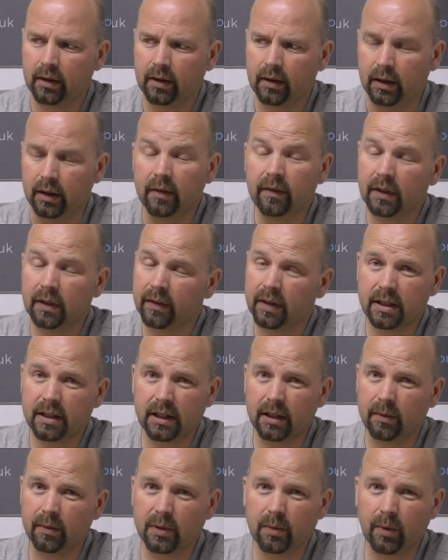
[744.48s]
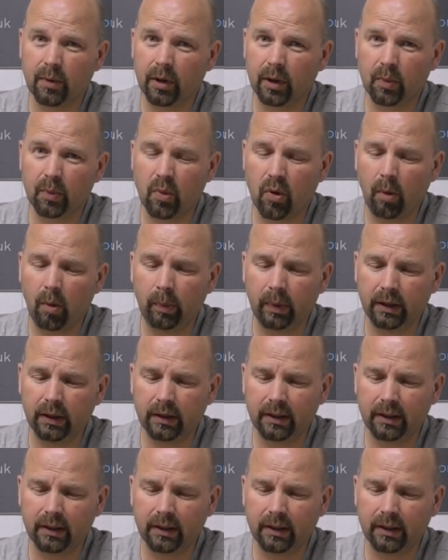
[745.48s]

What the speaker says: even if this thing was working properly,